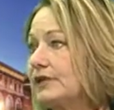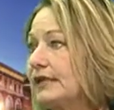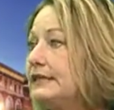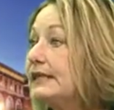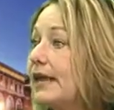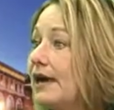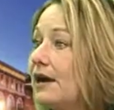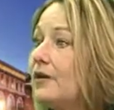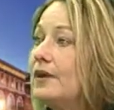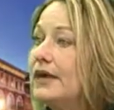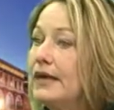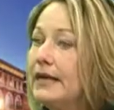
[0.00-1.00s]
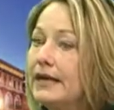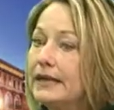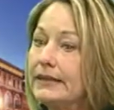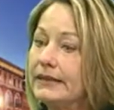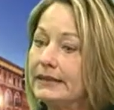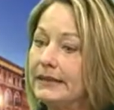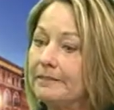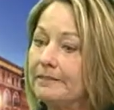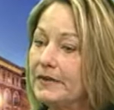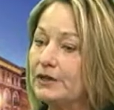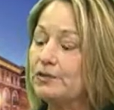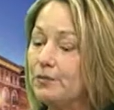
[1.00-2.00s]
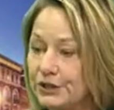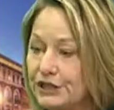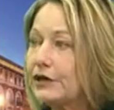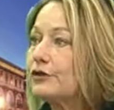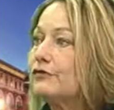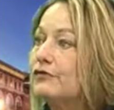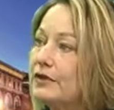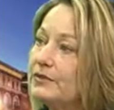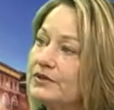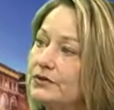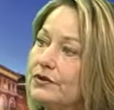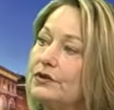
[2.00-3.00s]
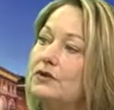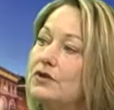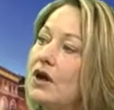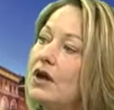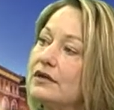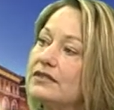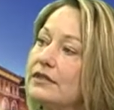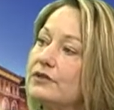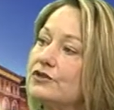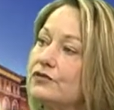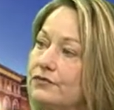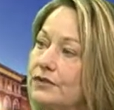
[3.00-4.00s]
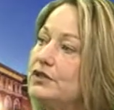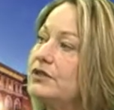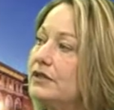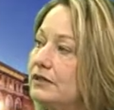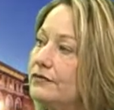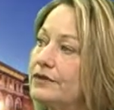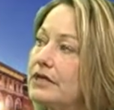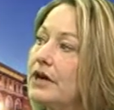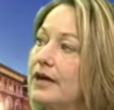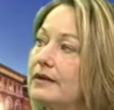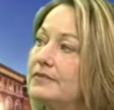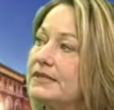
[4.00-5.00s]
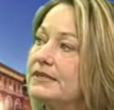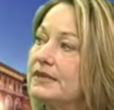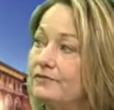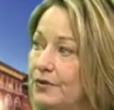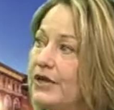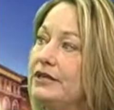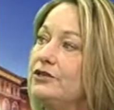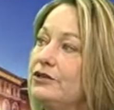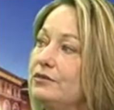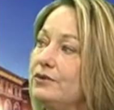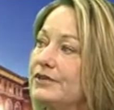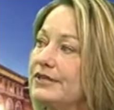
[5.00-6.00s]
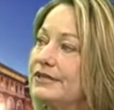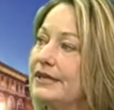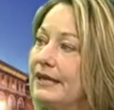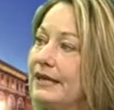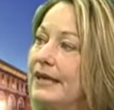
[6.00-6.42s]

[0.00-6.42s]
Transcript: Linda Lau, to put together pharmaceutical cocktails for each of the different types of brain tumors.